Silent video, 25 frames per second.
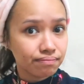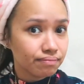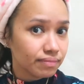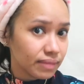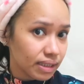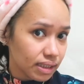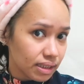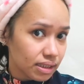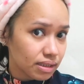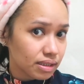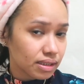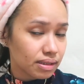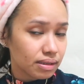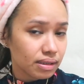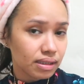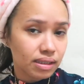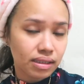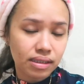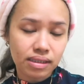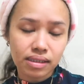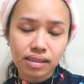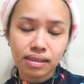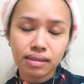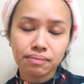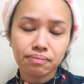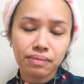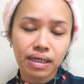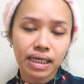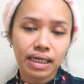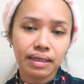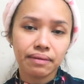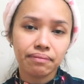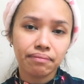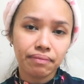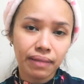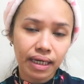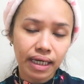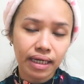it's
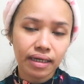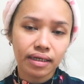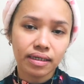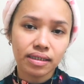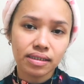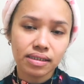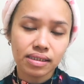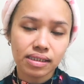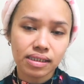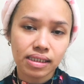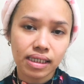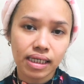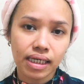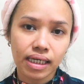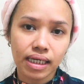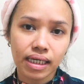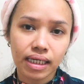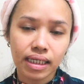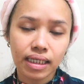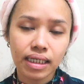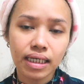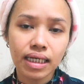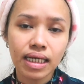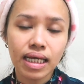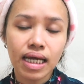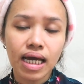my bare skin.